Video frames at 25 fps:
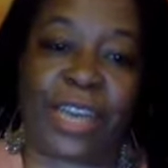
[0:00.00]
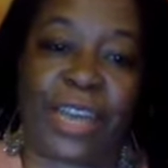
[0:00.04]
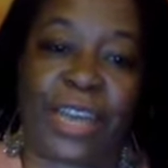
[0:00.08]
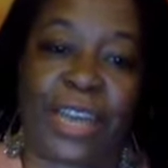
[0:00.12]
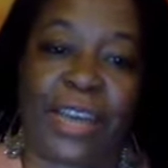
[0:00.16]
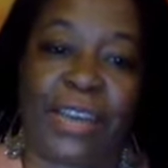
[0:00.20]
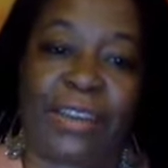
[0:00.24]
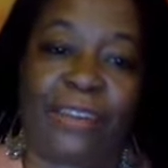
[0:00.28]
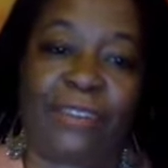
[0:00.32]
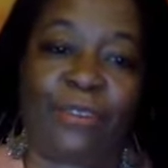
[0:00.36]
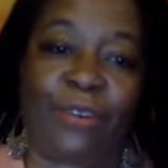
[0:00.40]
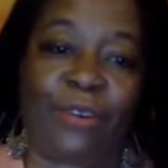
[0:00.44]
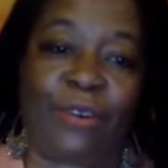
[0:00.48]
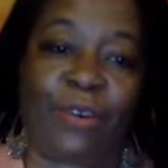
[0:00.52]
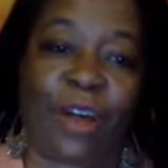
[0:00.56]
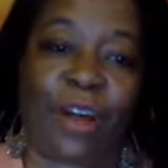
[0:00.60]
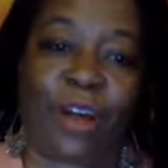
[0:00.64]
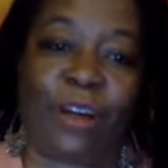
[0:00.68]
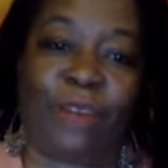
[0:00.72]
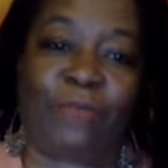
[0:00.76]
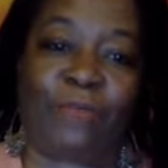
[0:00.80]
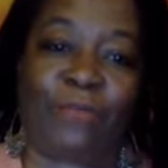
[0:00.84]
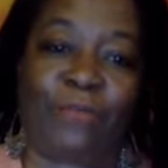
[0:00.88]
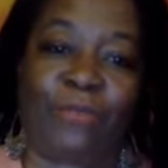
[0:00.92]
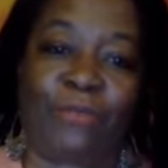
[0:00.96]
And
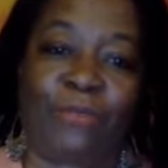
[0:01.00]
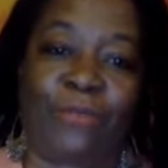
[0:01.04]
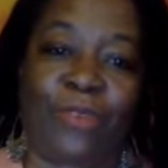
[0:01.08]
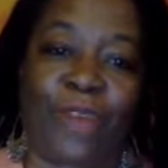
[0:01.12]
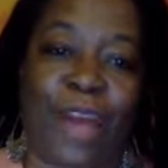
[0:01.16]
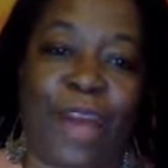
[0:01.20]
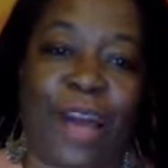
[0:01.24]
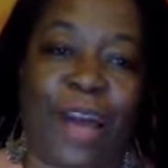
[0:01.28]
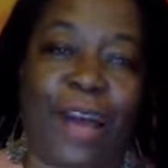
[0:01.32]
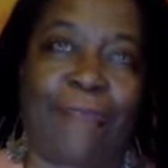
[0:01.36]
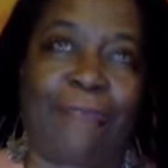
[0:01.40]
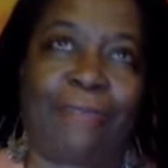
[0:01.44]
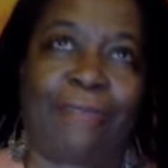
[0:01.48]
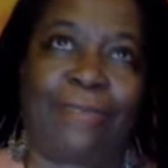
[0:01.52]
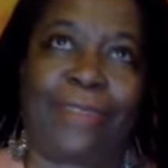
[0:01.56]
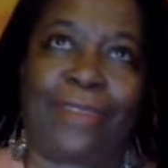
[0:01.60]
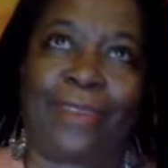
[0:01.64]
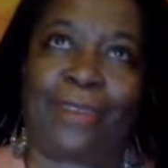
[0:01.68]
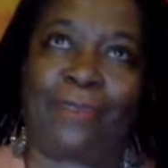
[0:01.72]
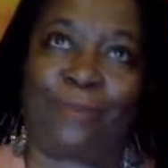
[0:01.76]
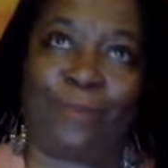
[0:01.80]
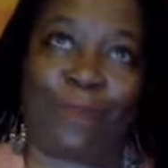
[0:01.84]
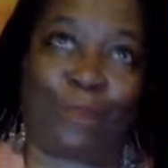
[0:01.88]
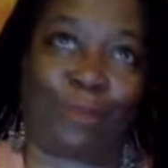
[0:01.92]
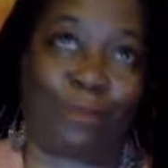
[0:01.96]
um, I
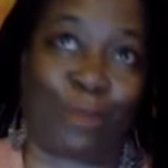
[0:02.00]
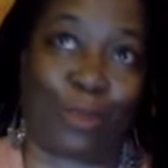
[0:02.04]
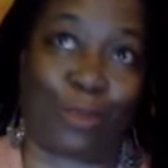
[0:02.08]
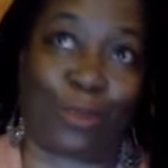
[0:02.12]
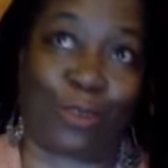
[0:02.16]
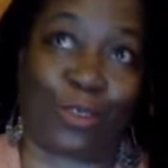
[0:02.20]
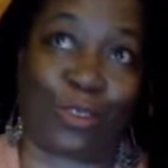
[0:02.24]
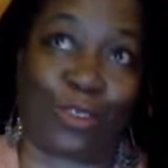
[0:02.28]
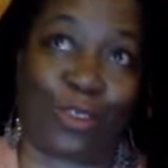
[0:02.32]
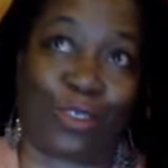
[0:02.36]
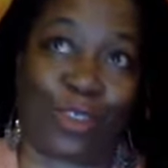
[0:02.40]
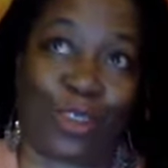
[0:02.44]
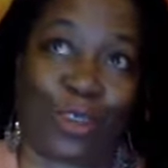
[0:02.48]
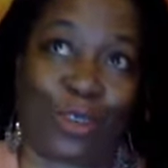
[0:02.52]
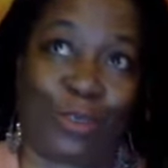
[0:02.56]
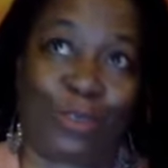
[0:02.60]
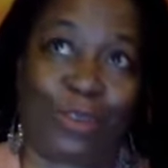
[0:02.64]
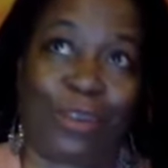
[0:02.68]
think one person showed